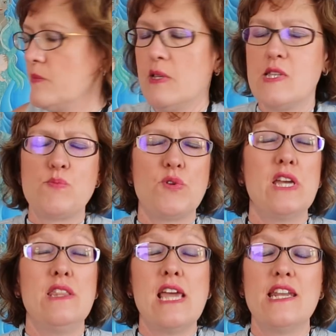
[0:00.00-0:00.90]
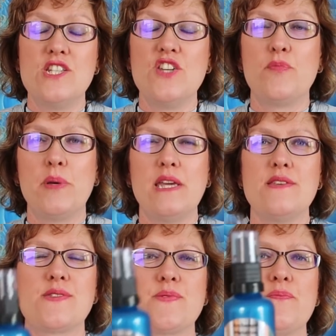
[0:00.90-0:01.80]
Let's bring in the energy of
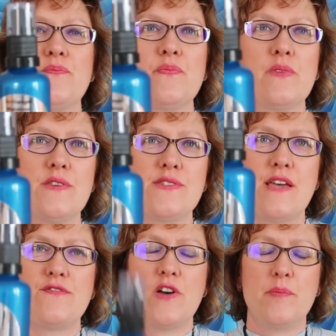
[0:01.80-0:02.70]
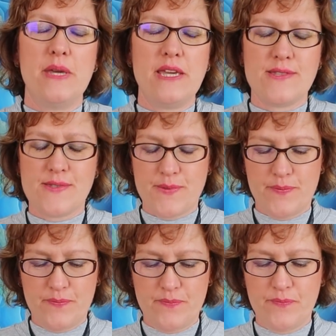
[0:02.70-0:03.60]
peace. Sapphire peace.